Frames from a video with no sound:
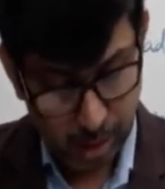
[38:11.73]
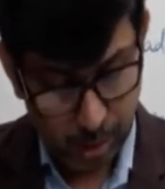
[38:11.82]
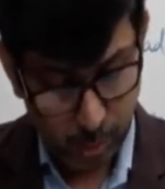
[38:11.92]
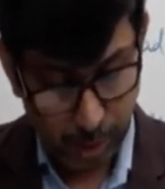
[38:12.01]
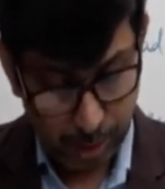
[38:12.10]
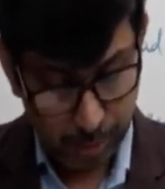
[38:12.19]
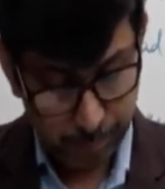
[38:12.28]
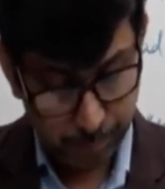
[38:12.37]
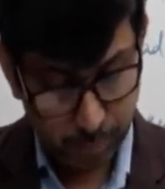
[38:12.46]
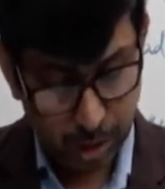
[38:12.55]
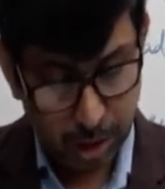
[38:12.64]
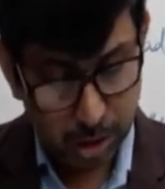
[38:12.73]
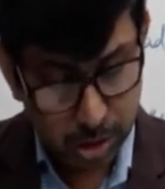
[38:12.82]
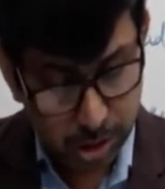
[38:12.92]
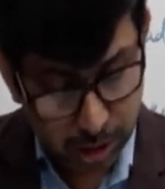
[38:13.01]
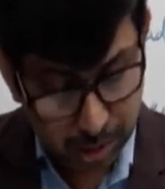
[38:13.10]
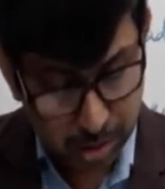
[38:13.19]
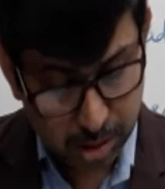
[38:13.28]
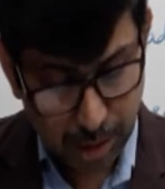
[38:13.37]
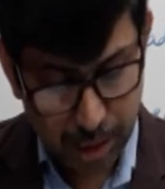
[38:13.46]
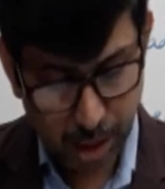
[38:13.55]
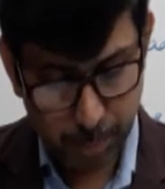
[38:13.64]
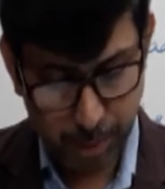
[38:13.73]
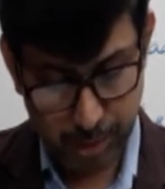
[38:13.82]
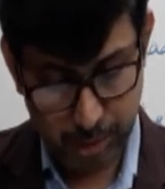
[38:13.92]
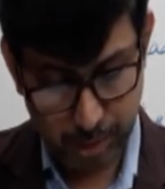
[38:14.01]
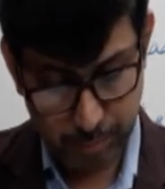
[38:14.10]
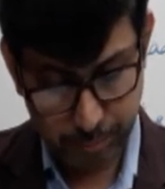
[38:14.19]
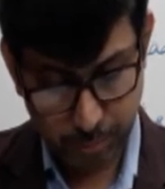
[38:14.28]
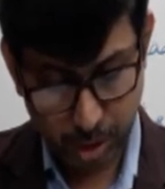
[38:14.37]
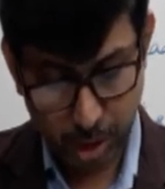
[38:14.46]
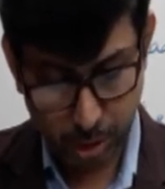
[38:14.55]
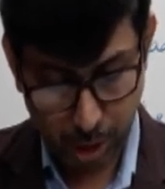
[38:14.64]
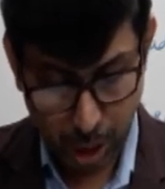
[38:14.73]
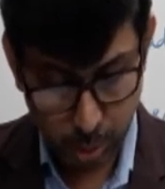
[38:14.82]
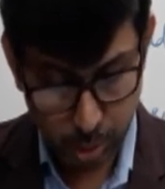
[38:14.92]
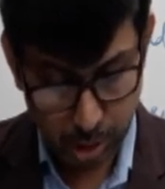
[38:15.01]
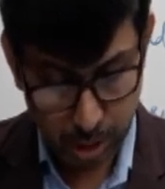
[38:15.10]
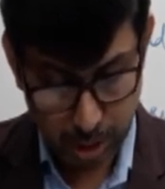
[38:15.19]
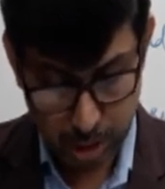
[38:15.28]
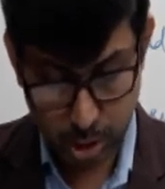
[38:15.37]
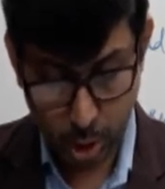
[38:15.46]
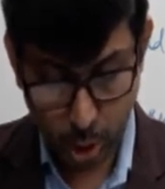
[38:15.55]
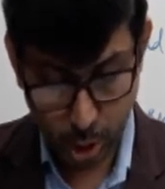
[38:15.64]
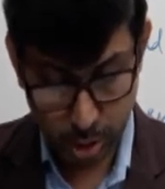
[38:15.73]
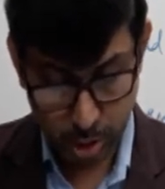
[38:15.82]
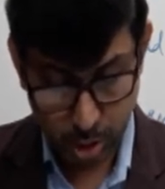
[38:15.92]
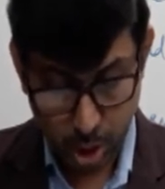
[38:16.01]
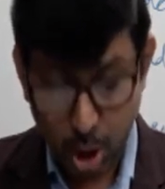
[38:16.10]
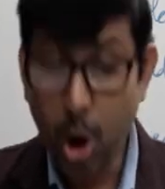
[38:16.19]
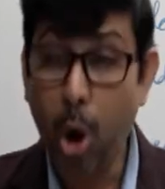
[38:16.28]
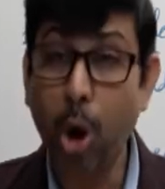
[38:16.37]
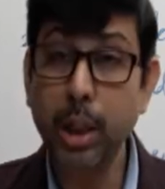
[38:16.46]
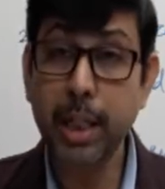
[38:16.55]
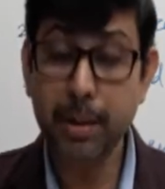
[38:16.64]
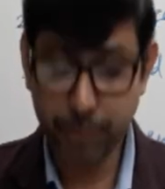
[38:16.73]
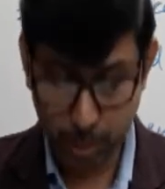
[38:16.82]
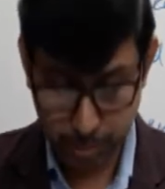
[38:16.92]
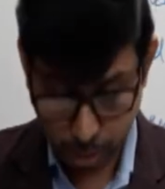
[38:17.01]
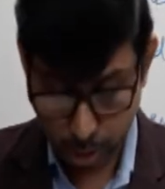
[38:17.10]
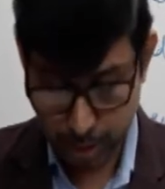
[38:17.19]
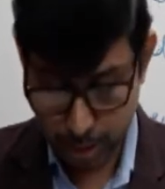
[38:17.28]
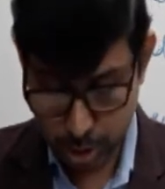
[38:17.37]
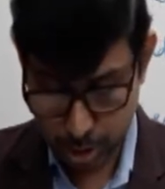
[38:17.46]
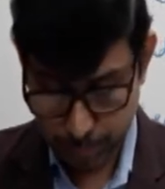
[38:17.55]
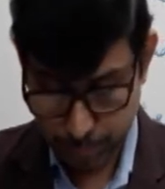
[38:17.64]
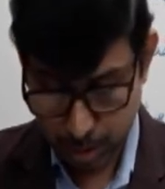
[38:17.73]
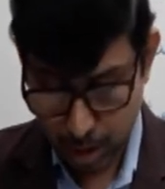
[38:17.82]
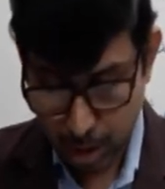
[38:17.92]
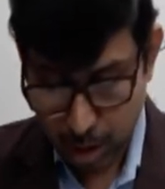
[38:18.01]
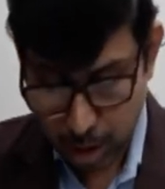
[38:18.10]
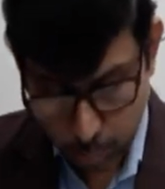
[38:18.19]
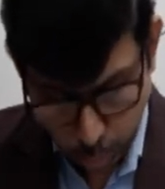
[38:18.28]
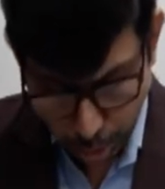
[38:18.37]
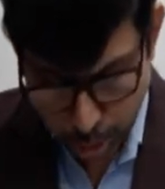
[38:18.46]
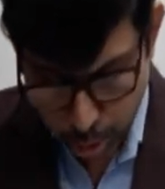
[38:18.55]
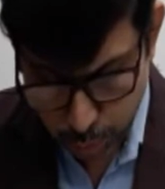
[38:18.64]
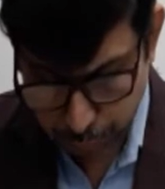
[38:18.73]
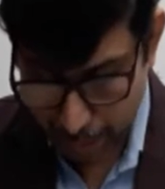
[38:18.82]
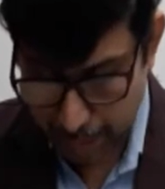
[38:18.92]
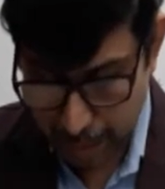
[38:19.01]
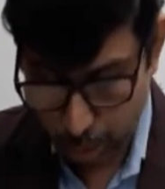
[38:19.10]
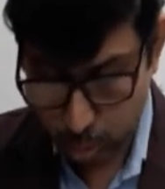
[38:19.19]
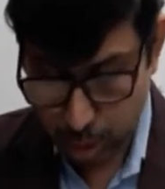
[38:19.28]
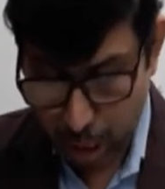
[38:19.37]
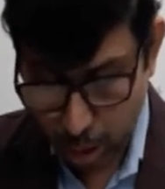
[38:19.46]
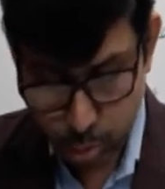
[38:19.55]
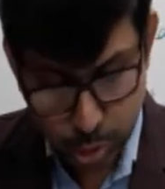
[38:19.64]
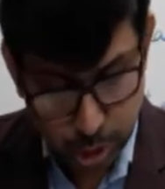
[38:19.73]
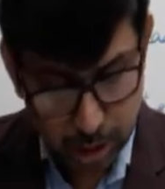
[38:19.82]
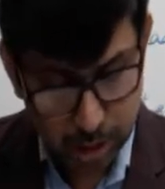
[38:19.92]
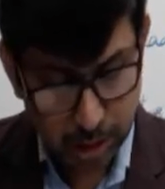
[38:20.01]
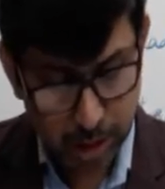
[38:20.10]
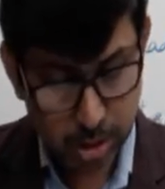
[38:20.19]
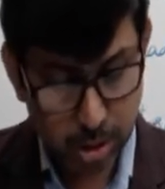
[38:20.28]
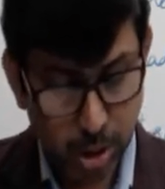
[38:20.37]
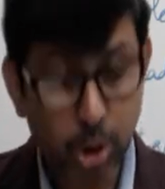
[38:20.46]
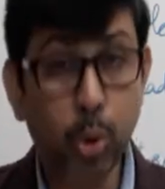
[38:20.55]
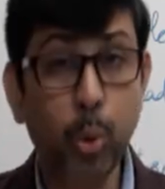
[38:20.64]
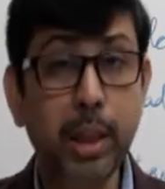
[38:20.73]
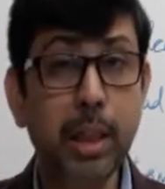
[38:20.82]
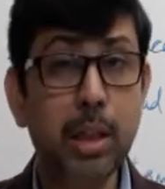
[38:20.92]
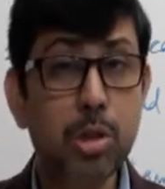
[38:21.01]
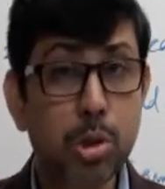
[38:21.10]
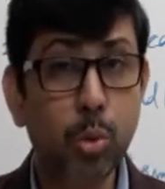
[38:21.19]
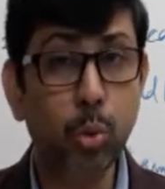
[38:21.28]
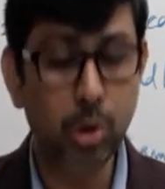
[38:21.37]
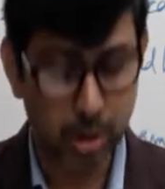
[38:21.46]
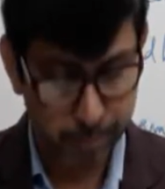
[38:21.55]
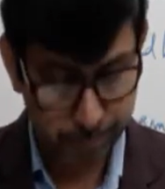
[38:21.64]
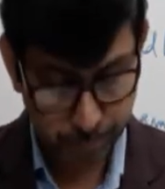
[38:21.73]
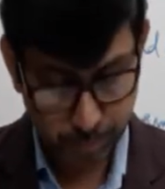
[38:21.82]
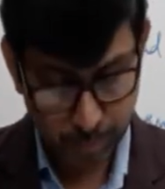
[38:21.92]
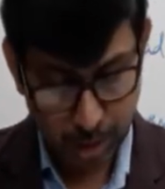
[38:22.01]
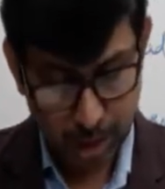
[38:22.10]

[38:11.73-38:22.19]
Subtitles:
Well, Jeet's elder brother Rahul is on holiday from college. He wants to find out how Jeet is doing in school.